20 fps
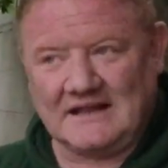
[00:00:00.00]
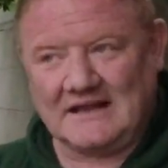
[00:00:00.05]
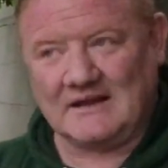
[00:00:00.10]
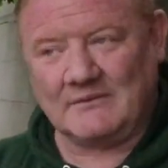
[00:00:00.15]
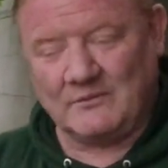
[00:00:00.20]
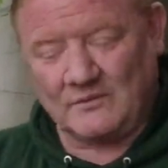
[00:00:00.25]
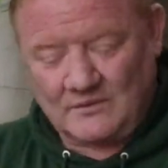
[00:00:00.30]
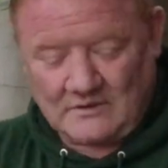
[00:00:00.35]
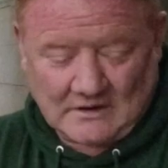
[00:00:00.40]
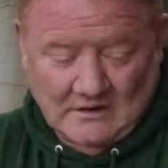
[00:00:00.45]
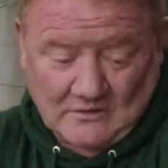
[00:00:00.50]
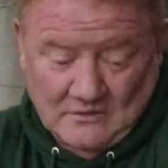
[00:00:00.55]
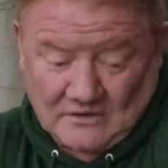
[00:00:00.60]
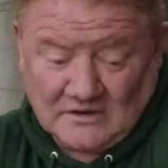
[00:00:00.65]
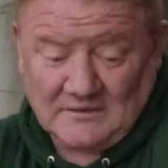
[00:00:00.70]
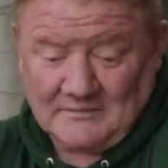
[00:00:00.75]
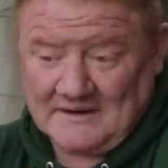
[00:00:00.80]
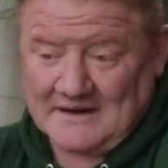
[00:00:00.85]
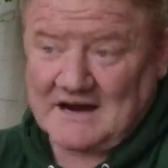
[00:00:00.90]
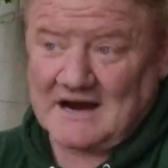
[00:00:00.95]

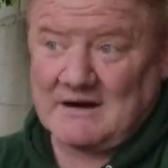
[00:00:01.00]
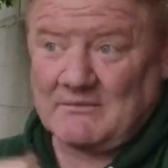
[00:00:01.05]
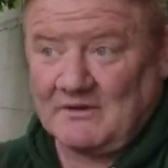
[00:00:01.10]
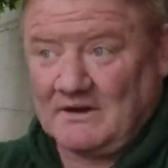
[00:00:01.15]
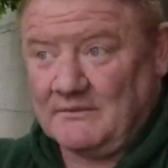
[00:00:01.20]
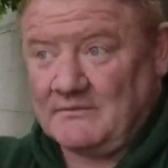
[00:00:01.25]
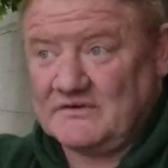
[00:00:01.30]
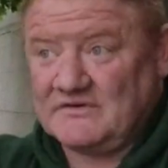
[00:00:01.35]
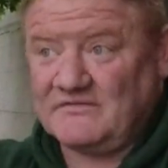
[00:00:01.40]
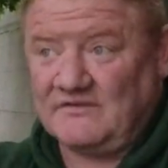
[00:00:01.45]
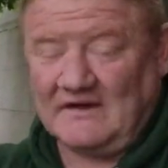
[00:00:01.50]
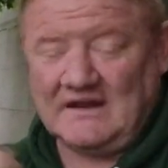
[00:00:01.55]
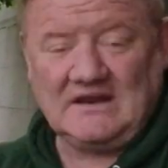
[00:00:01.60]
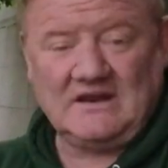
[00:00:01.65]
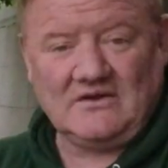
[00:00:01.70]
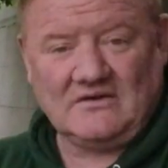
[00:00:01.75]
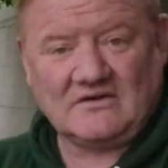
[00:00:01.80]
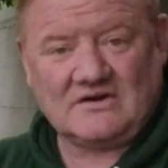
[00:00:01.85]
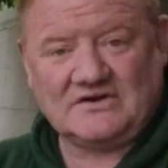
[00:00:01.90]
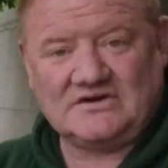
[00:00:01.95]
Under my arm, while I was
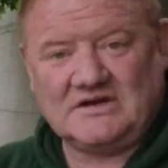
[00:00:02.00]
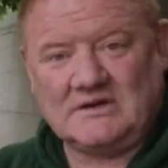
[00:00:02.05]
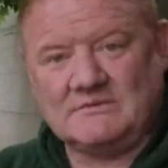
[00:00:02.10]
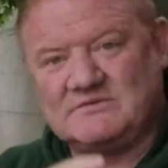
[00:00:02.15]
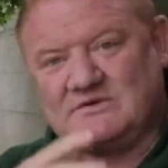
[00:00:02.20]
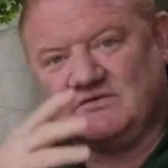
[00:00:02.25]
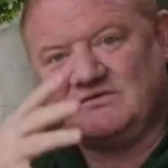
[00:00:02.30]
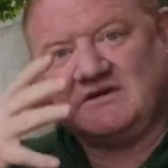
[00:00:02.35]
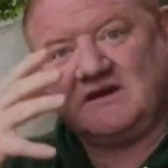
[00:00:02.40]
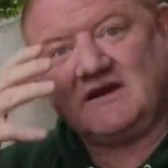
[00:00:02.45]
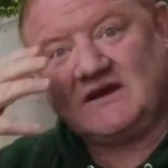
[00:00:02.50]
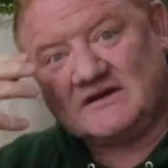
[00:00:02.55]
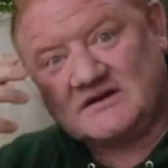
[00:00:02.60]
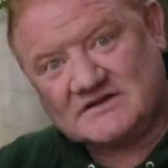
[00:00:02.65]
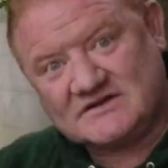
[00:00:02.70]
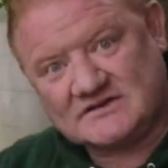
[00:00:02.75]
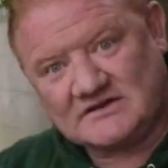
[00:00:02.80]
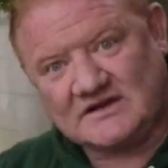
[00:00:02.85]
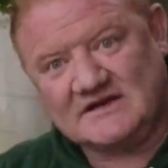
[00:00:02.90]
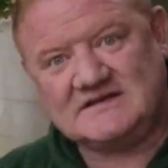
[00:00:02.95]
feeding the other chimps, would you hear
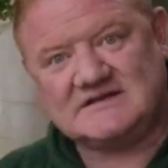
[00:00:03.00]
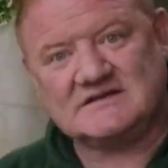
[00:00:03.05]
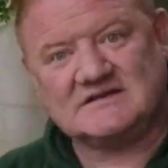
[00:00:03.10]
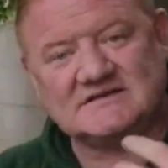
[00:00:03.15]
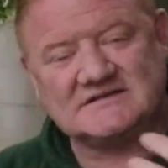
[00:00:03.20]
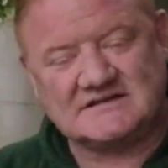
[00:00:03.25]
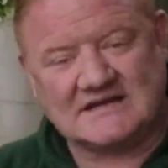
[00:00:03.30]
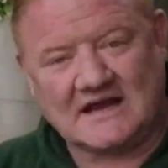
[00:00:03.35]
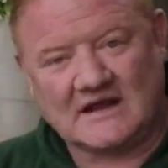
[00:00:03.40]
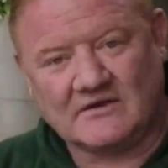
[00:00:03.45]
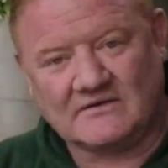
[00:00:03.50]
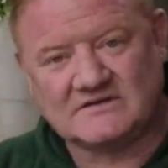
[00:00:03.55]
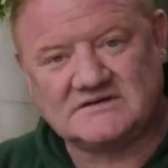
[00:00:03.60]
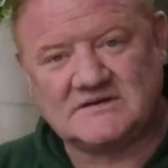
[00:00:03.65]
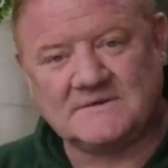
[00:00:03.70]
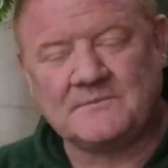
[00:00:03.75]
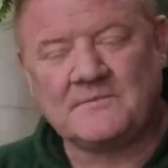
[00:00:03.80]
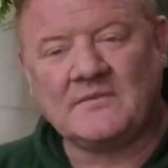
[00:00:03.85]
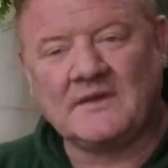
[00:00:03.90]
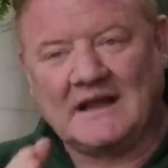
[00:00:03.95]
the sights and
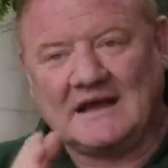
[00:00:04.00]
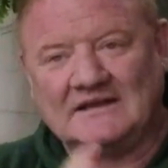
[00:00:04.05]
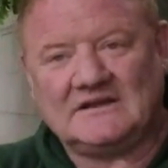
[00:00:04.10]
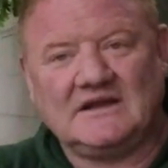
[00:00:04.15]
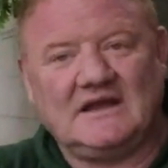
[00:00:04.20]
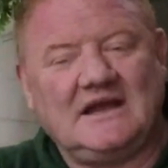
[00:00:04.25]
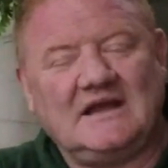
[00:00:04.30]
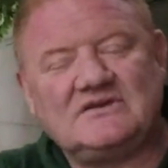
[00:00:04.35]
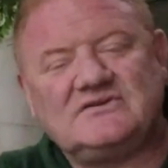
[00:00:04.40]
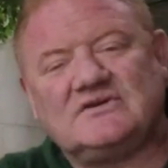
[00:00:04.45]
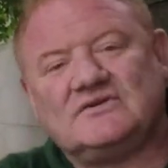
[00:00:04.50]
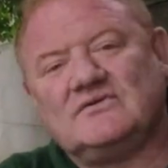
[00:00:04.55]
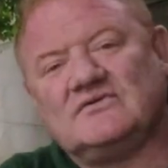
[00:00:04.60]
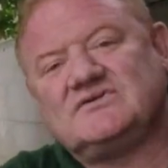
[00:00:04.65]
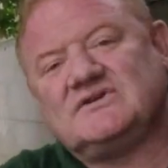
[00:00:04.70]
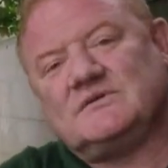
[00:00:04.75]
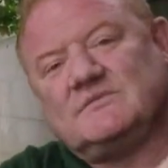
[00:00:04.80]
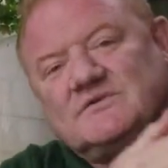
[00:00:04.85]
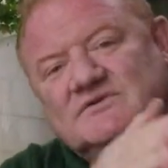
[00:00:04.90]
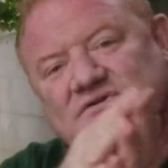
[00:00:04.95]
sounds, and the
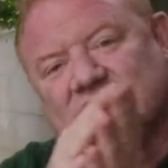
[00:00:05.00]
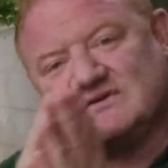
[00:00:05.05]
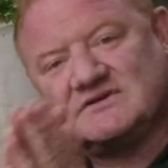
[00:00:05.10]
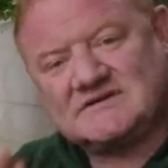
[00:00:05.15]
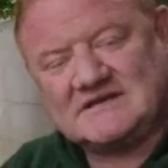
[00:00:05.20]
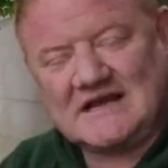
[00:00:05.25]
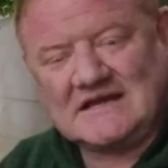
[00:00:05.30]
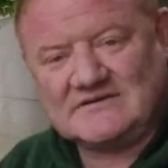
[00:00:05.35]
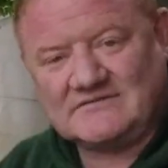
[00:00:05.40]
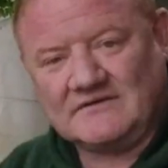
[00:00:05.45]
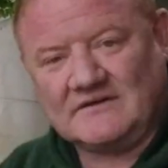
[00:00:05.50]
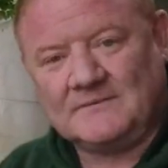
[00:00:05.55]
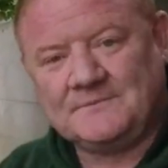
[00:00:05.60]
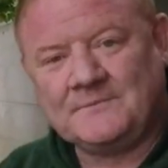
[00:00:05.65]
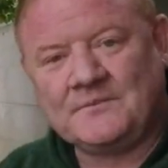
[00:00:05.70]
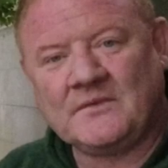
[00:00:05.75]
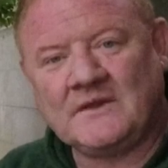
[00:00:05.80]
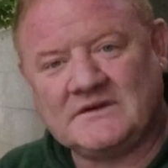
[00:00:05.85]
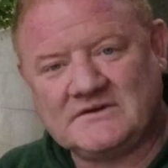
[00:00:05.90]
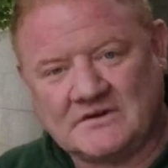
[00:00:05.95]
introduction was successful.
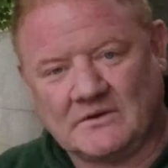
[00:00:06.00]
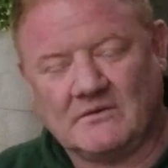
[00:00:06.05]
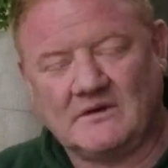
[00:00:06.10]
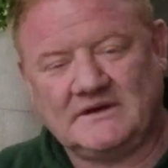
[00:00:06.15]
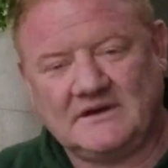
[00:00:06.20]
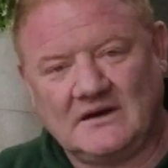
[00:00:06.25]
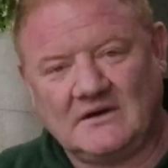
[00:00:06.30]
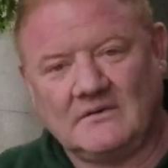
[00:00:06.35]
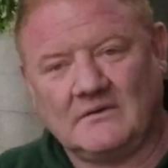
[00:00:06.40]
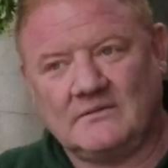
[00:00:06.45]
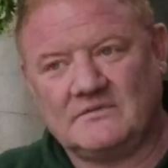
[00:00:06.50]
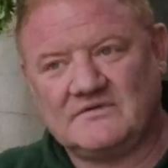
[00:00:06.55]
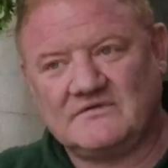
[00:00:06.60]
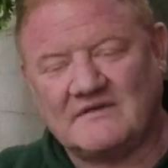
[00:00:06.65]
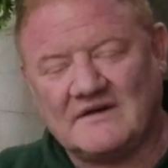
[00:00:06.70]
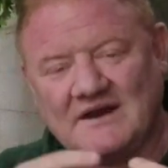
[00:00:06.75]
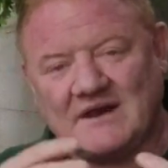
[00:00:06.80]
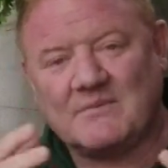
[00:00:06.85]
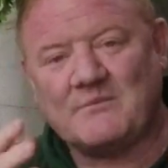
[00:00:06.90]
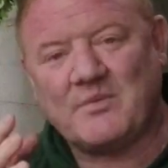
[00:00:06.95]
So, you know, it was
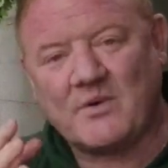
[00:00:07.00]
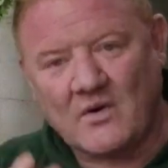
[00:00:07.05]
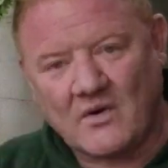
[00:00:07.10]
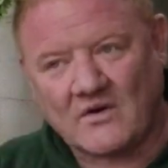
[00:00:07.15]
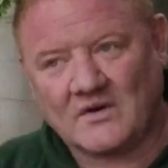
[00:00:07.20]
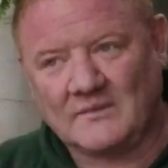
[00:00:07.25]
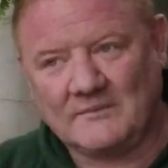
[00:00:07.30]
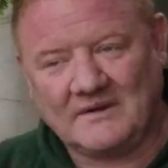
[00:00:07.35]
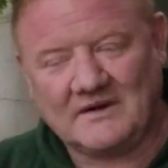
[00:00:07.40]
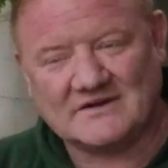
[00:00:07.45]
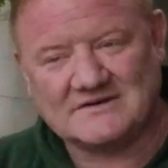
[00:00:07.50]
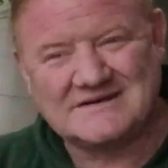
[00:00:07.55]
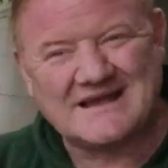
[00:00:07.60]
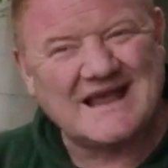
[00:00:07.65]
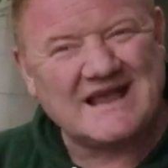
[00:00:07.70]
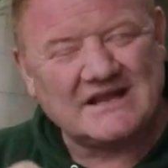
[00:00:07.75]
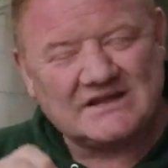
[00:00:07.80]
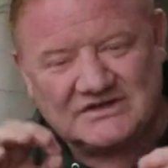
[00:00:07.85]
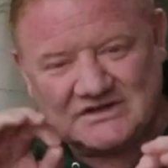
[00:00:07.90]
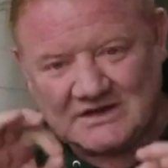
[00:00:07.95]
very important, because
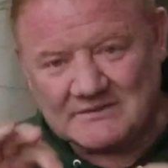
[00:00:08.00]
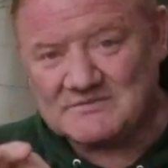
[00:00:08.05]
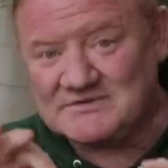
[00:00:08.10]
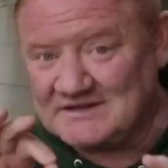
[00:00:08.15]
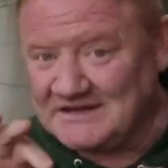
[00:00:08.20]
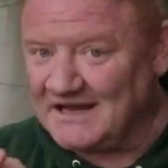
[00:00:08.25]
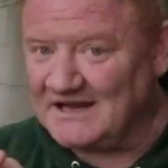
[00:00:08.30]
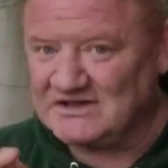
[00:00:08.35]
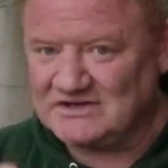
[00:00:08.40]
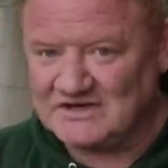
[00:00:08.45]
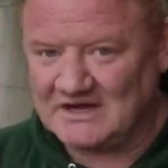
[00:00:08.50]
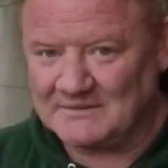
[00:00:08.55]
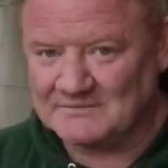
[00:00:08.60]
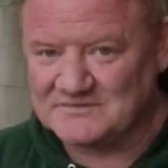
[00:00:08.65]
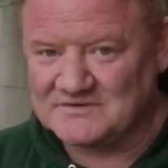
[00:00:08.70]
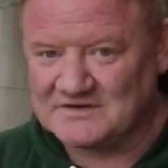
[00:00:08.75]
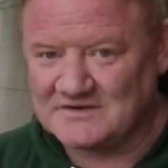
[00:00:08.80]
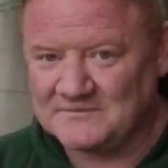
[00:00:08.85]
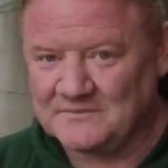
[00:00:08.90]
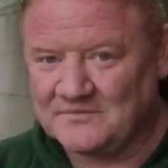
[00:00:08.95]
chimps need
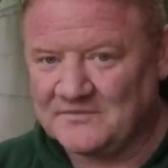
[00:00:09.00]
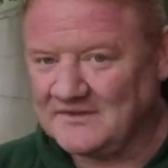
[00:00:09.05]
chimps.